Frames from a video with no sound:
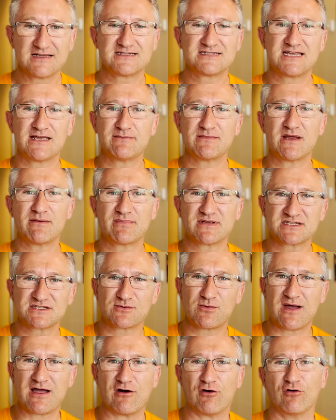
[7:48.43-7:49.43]
Tip number
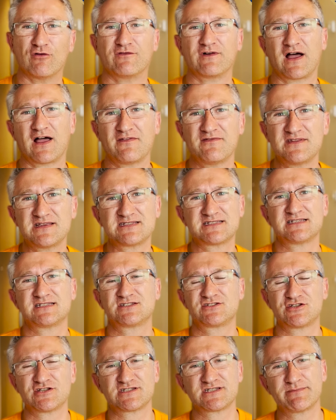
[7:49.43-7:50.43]
12, and this is
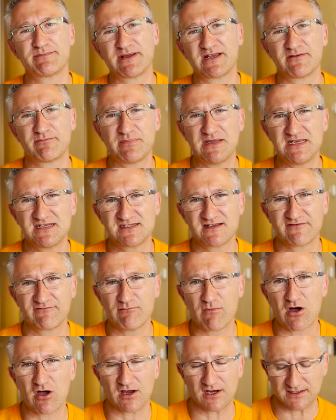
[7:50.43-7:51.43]
just a bit of peace of
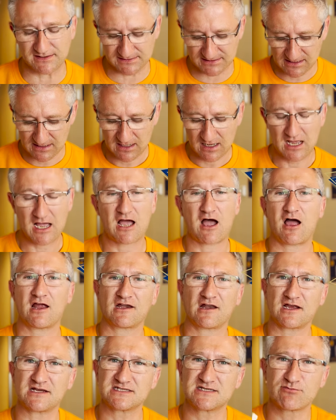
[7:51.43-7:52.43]
mind. I
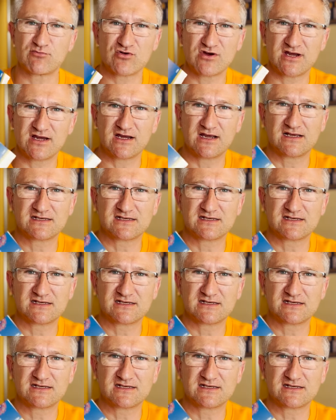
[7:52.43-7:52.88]
like to bring